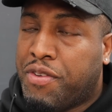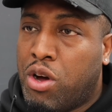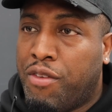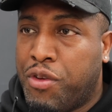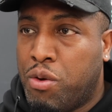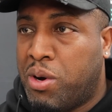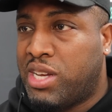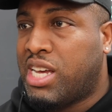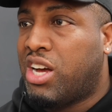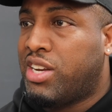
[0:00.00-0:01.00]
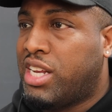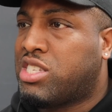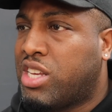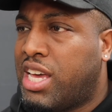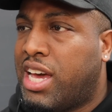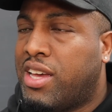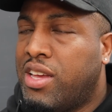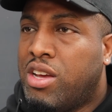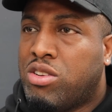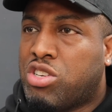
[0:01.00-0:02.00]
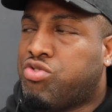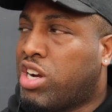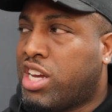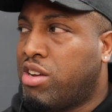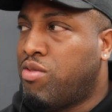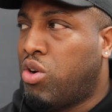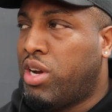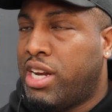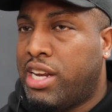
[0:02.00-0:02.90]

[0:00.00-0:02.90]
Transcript: We've got a few boys out on there. So yeah, just rocking and rolling.